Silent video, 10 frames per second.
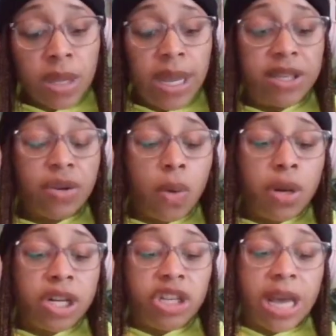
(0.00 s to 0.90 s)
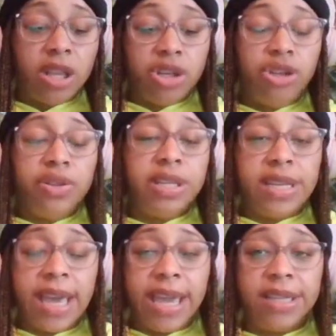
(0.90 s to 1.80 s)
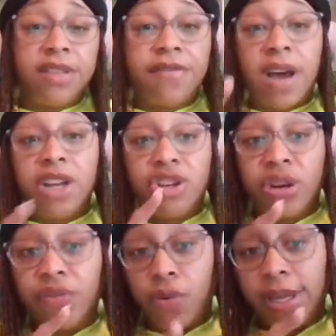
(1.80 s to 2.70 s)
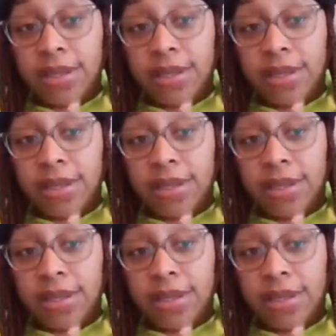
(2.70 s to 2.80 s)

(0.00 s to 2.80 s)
And so I want to challenge you today to find your voice.